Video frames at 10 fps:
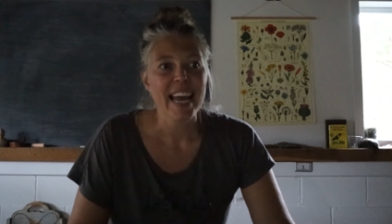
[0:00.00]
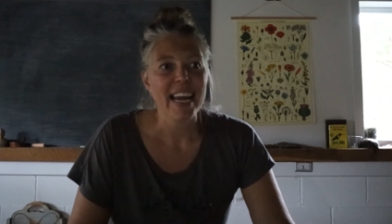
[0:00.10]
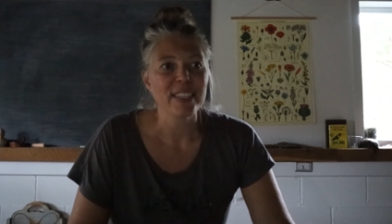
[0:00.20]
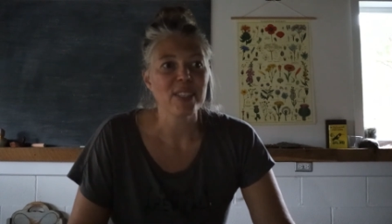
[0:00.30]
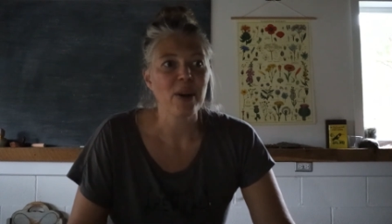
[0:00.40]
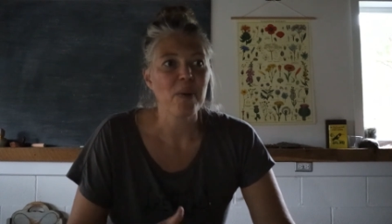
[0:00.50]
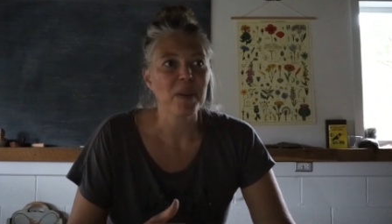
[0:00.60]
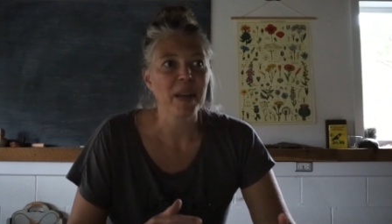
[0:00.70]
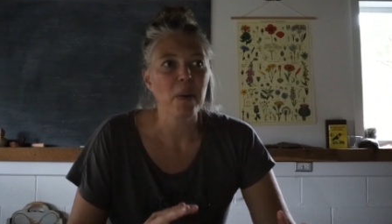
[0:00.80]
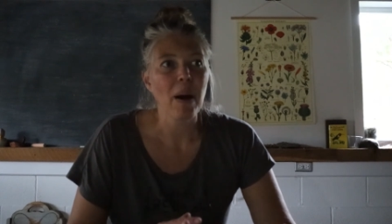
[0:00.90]
And so we're
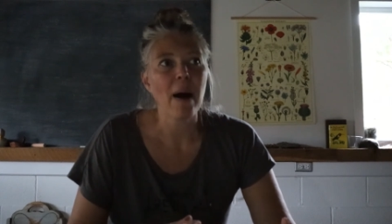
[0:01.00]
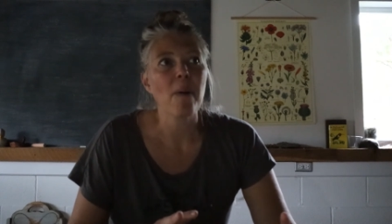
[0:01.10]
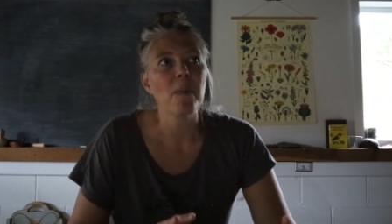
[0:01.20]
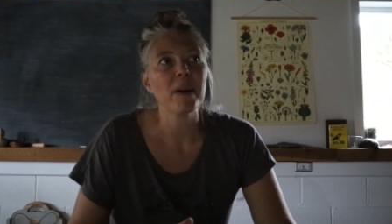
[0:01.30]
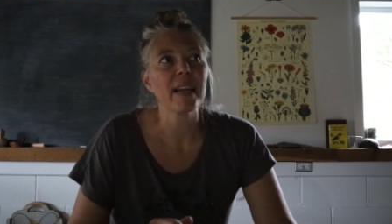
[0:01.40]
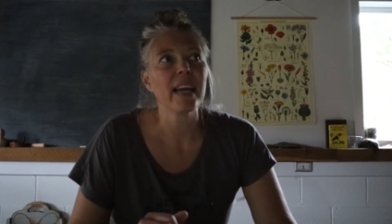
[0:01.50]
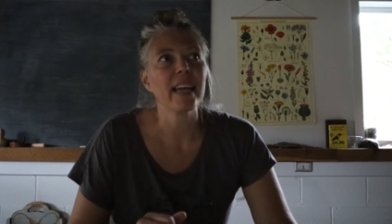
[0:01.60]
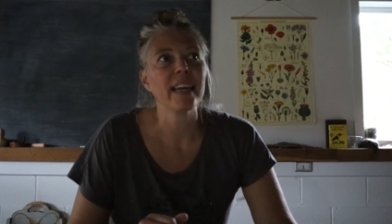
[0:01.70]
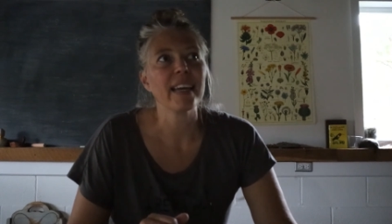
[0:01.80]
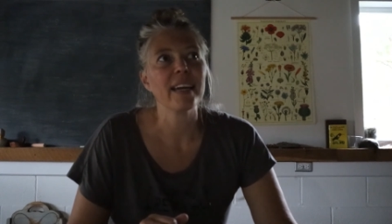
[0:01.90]
like, wow, what
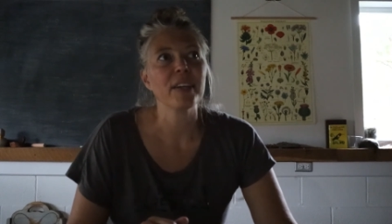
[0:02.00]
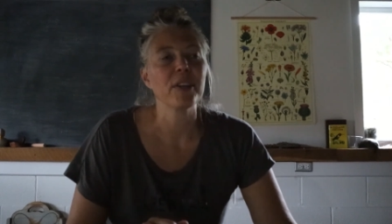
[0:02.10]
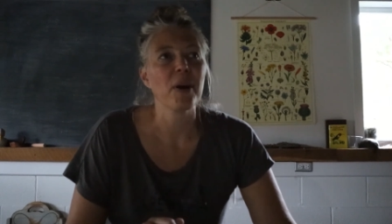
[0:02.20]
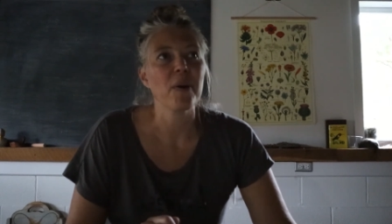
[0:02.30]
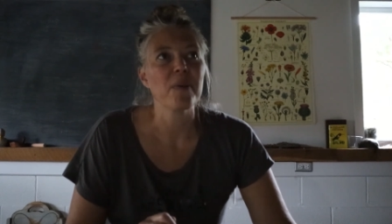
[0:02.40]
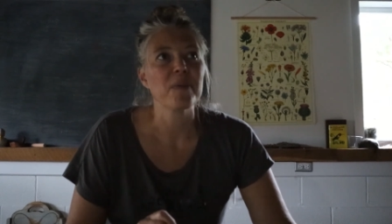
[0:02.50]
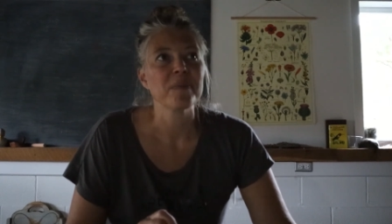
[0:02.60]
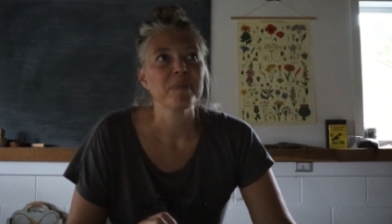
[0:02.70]
a, you know,